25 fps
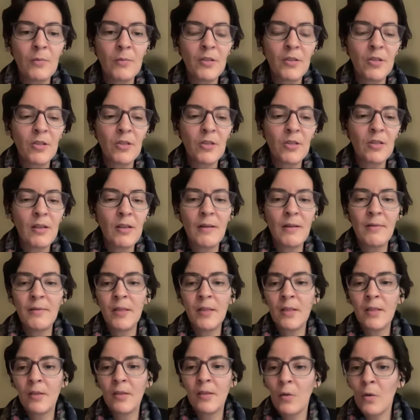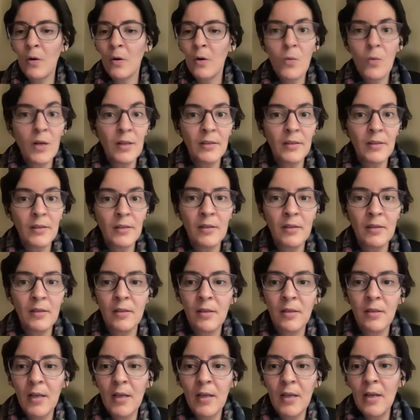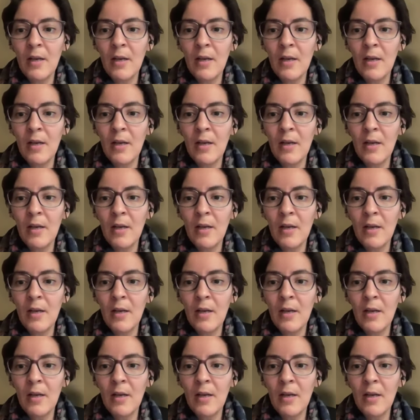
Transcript: G7, or what the